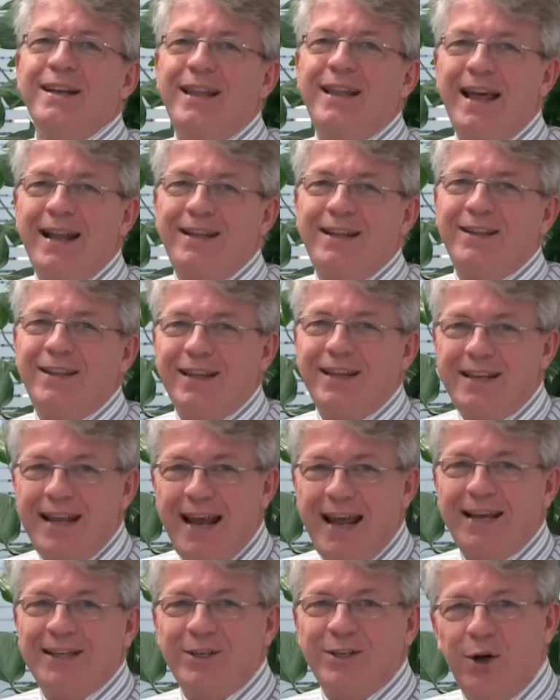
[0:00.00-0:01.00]
that the
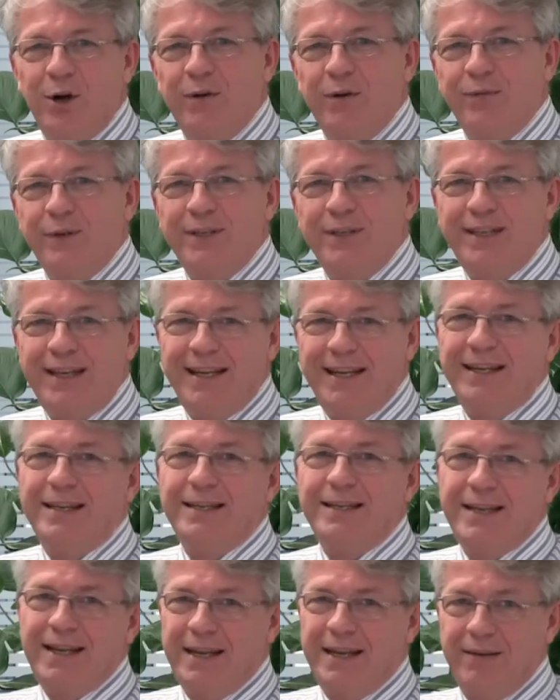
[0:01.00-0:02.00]
tax office
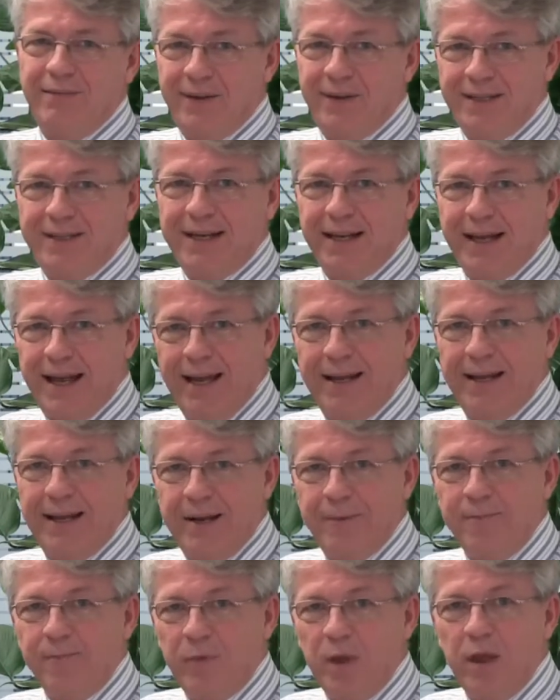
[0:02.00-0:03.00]
is
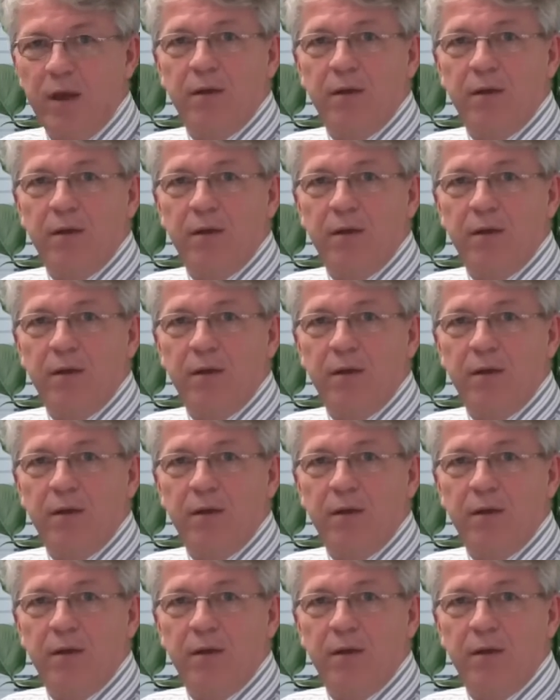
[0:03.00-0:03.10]
investigating.